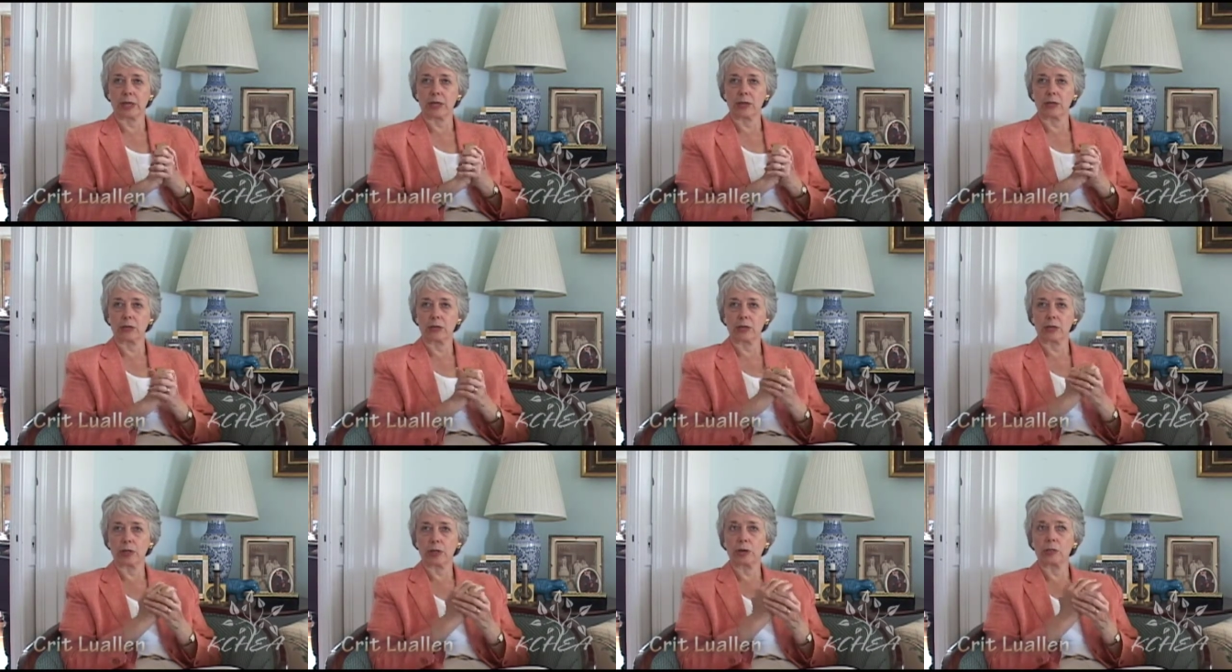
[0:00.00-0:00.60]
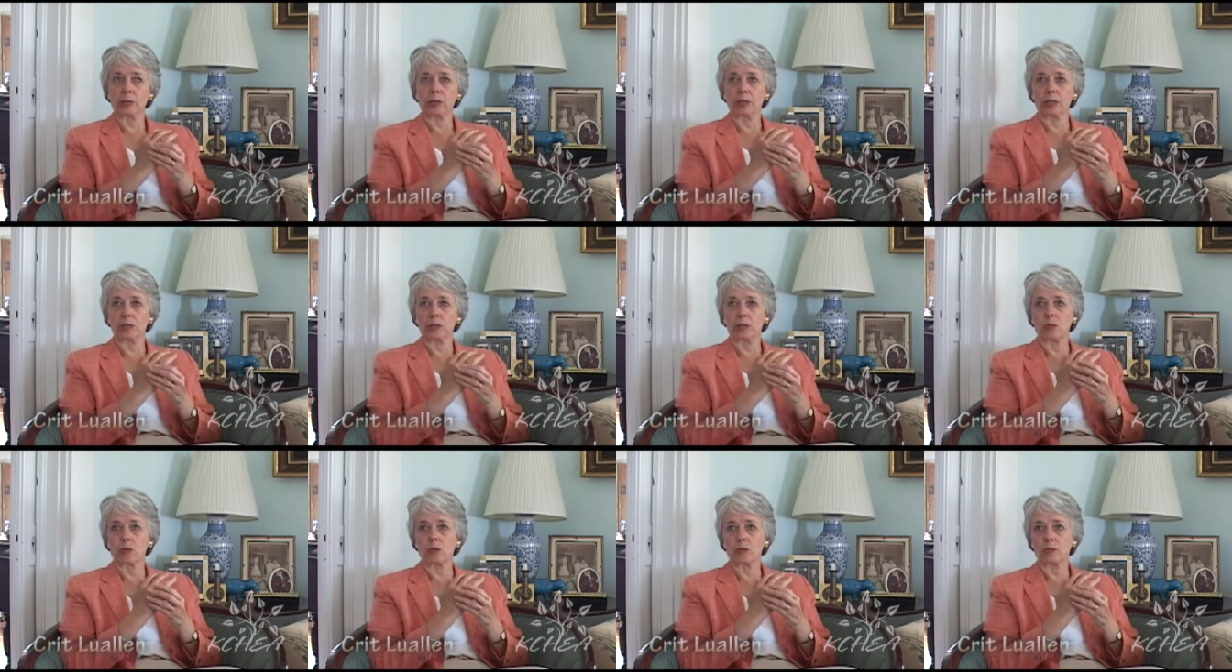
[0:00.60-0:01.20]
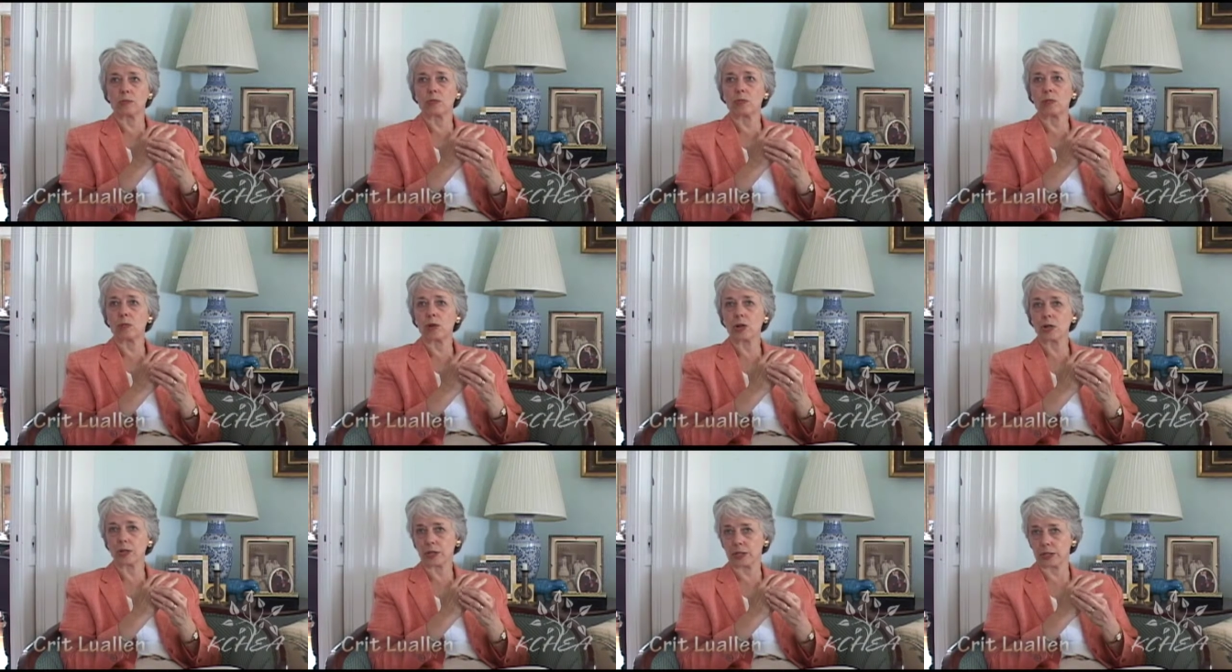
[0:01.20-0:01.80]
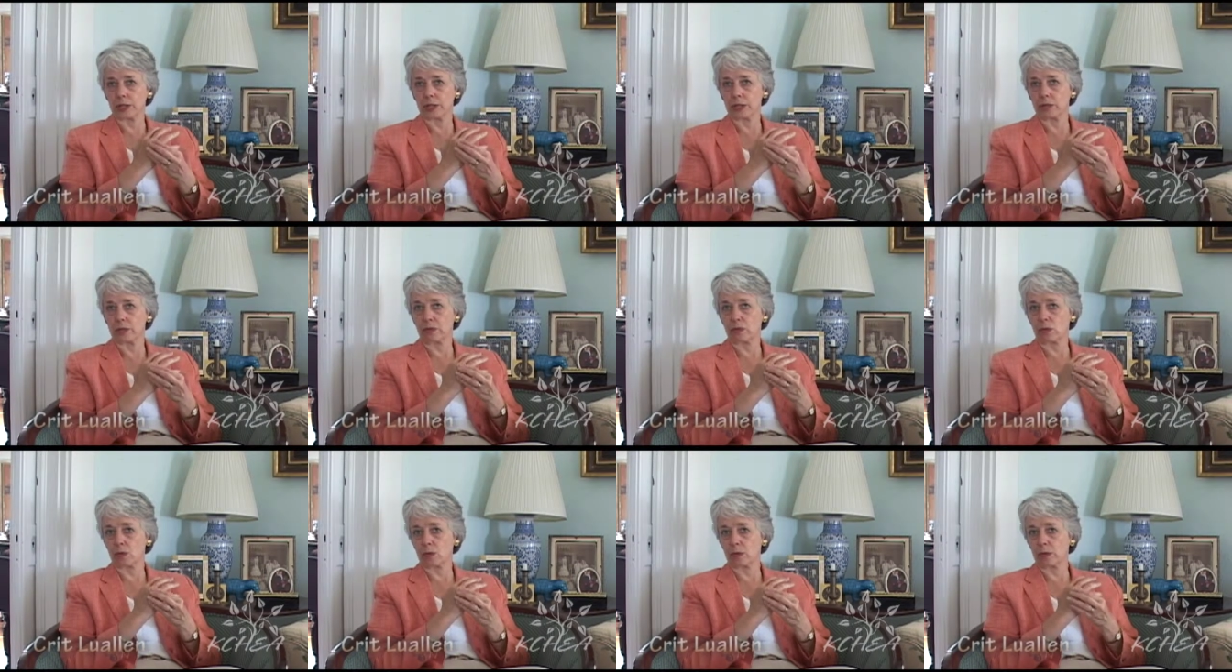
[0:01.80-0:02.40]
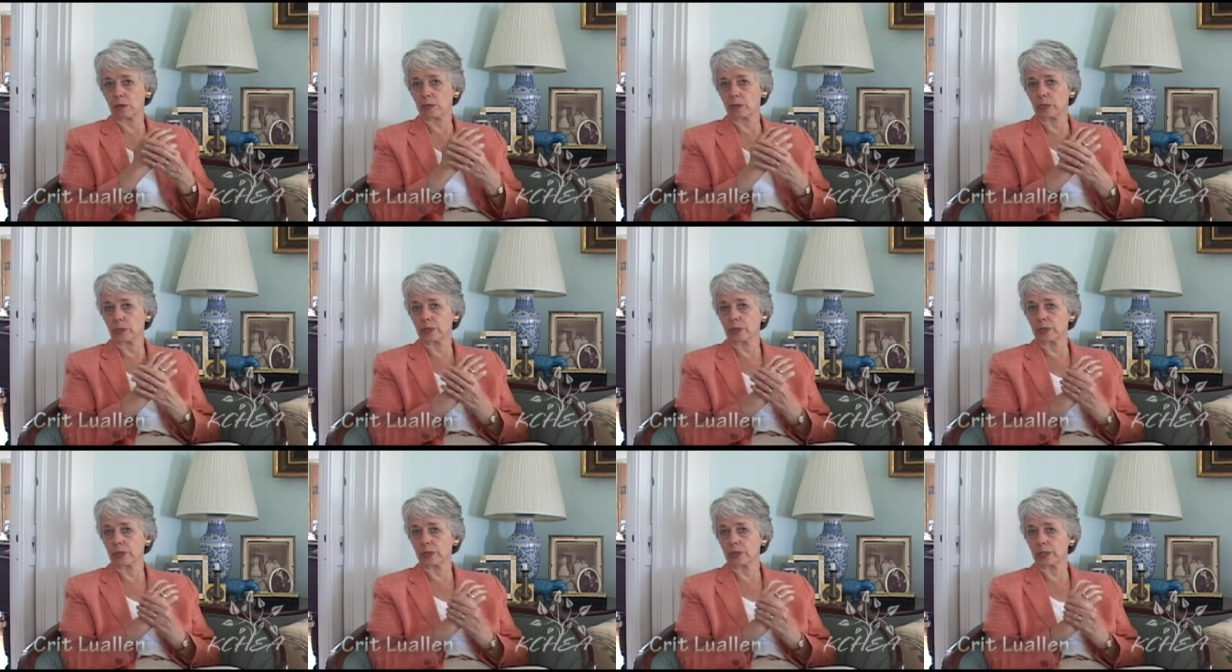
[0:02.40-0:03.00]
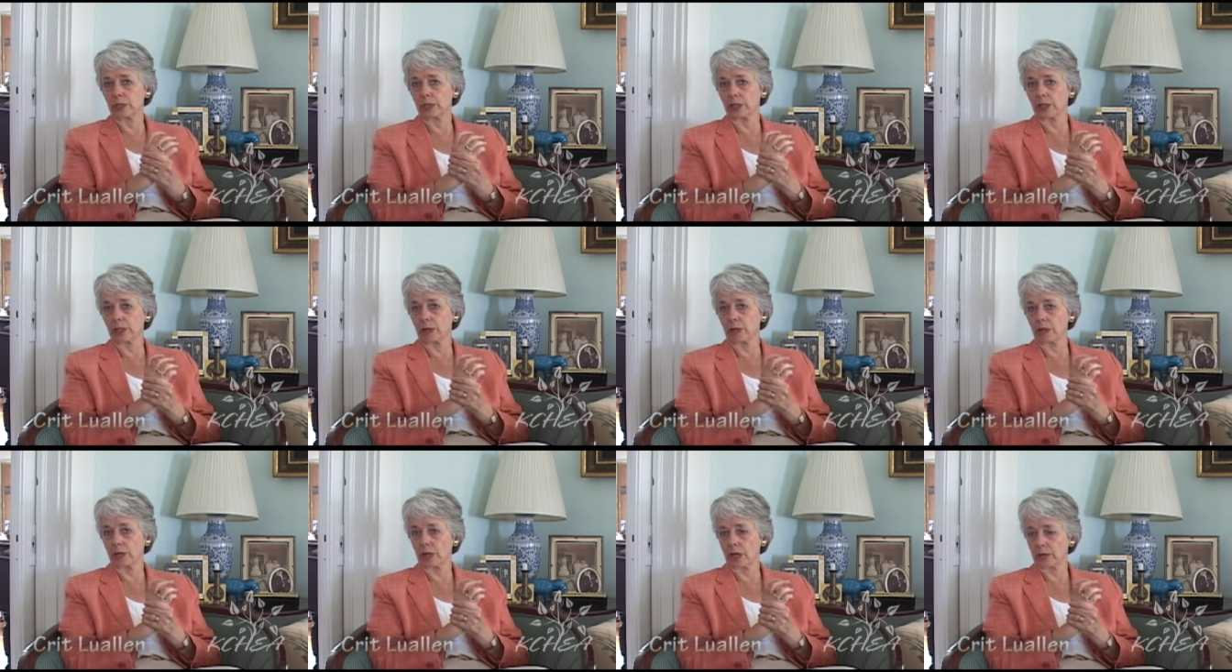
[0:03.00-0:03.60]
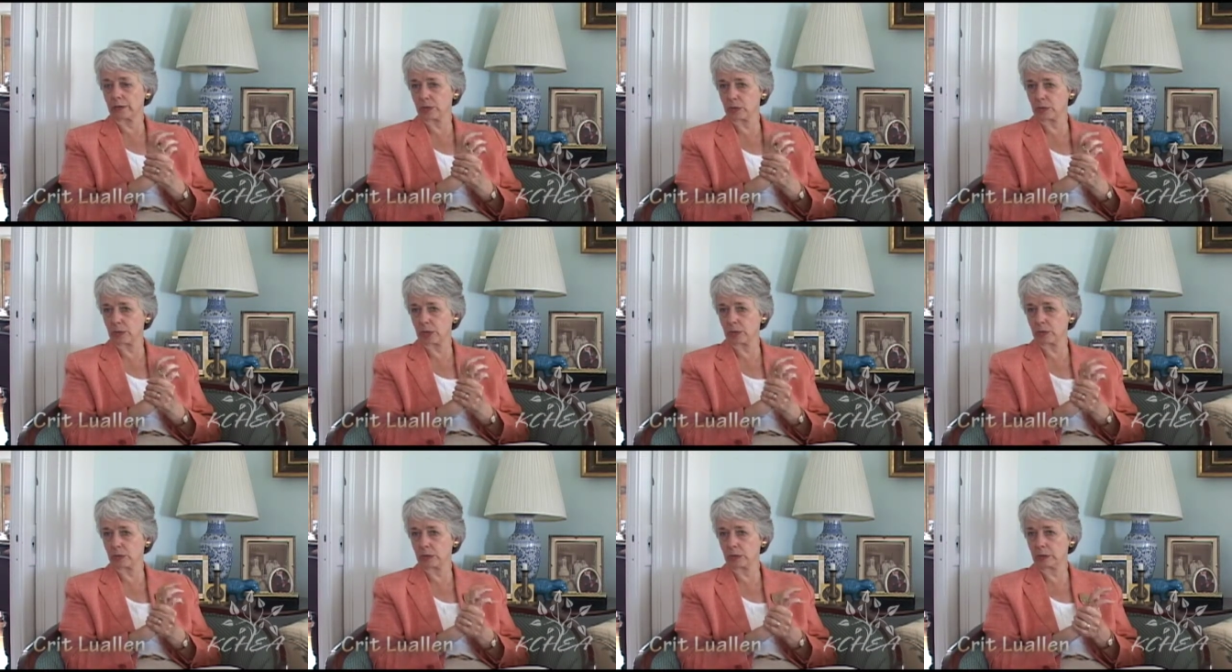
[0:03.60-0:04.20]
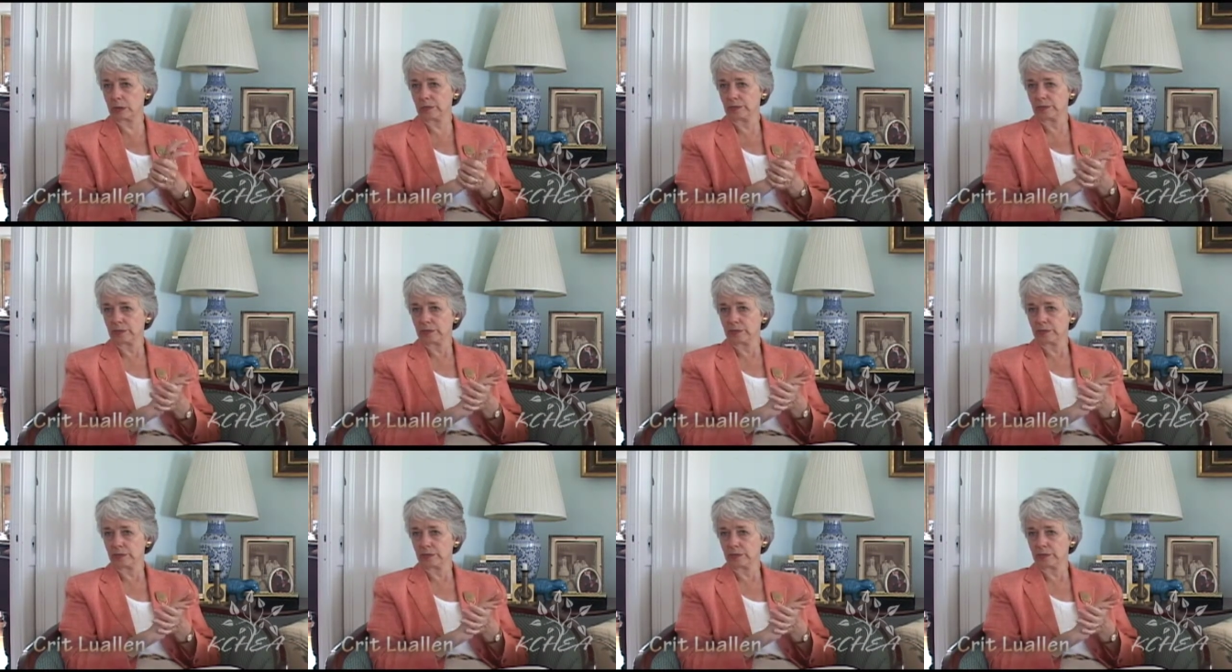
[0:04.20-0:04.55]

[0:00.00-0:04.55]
how can we open up more markets for producing craftspeople